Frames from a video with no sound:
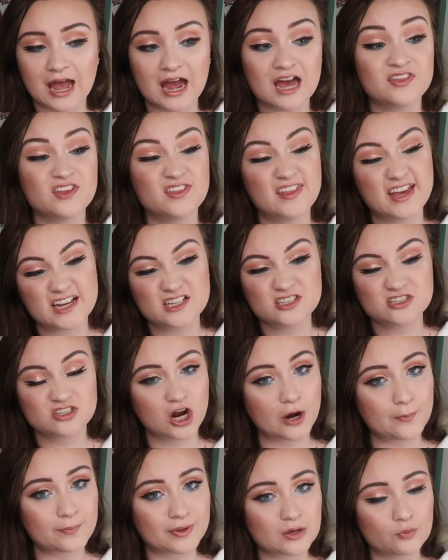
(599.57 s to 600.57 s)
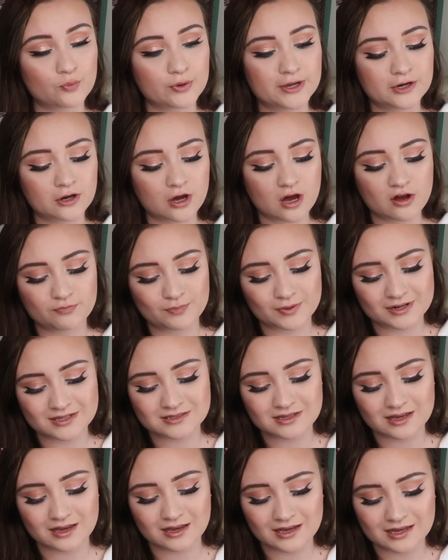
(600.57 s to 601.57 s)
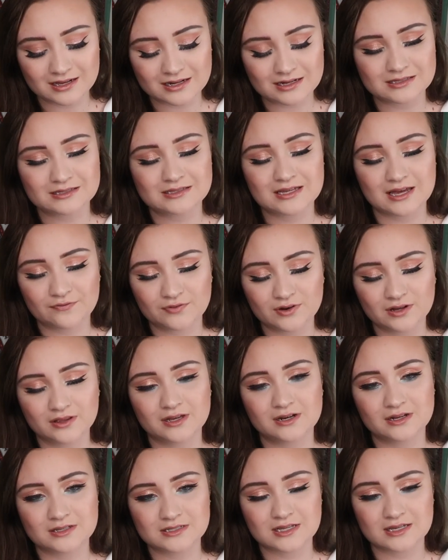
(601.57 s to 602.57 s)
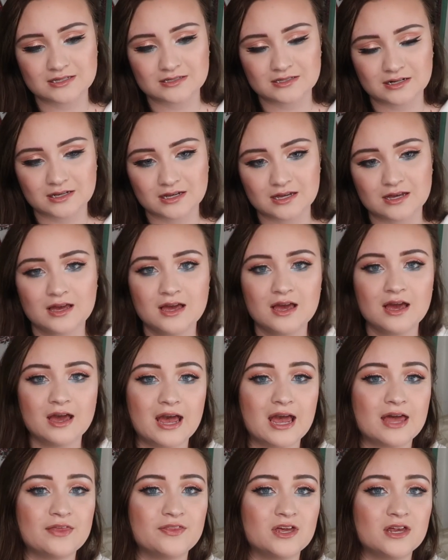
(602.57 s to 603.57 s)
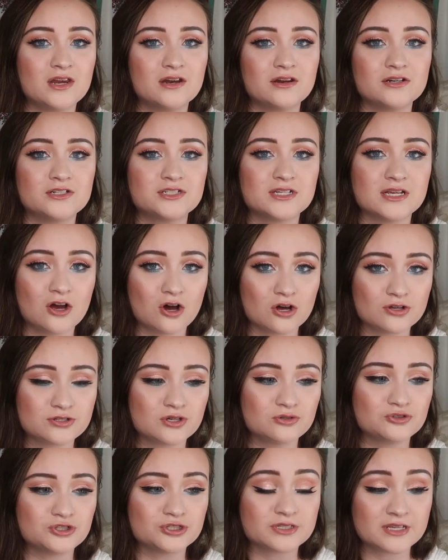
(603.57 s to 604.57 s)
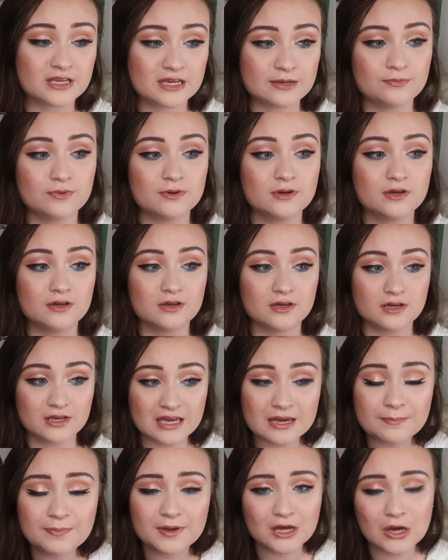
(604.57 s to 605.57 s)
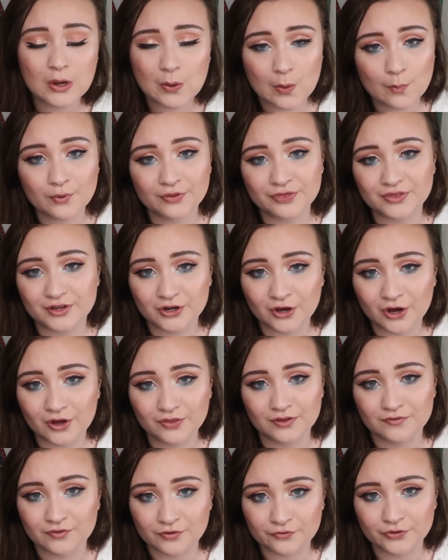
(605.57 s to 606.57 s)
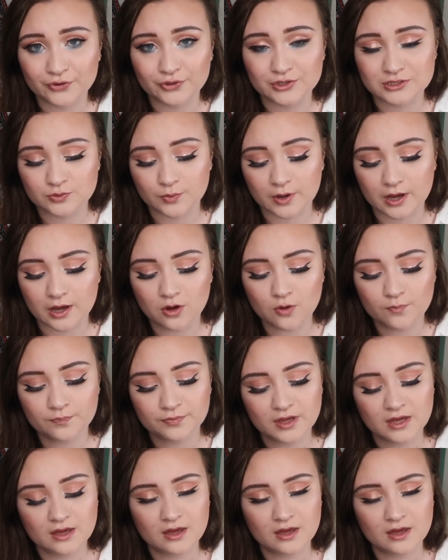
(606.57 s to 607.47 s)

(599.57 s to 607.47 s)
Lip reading: and then they can start being weaned off, but it is definitely a necessity. And then to also just keep it going with the non-living food as well.